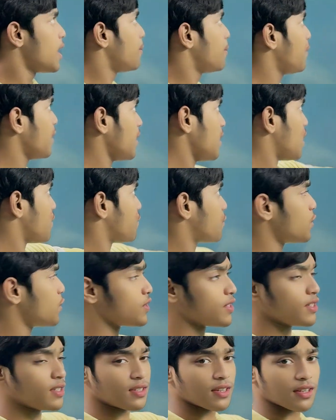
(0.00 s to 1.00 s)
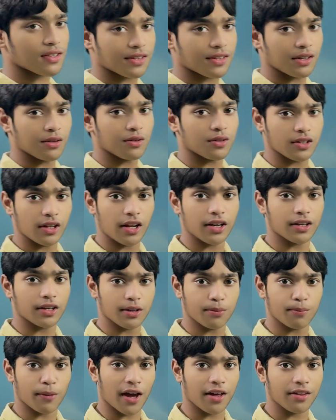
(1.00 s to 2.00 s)
Mainly, of course, this is a series
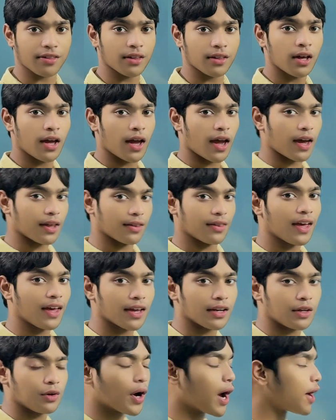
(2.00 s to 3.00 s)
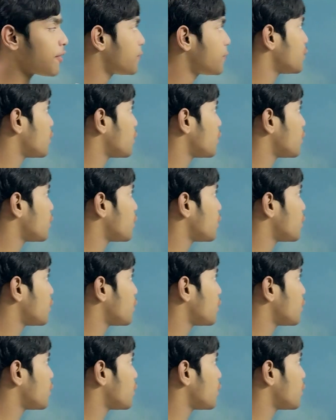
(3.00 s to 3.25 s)
related math, and then you have to